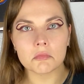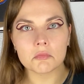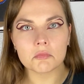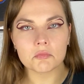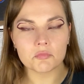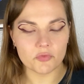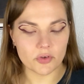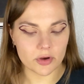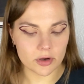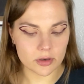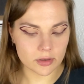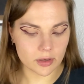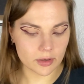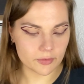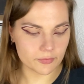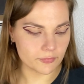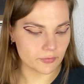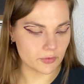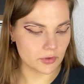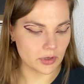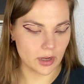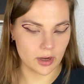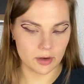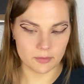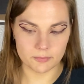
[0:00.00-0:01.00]
fair enough for
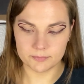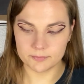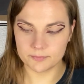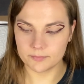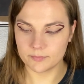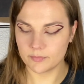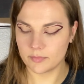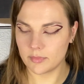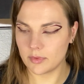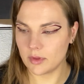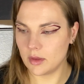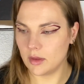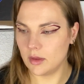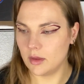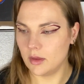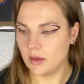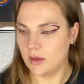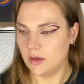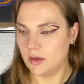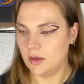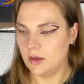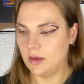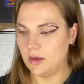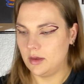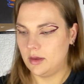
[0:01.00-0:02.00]
now.
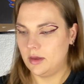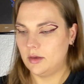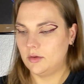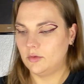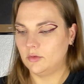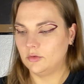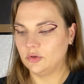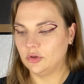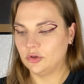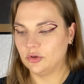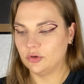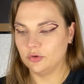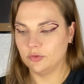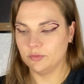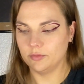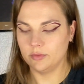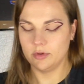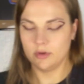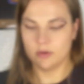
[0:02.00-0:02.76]
It will do.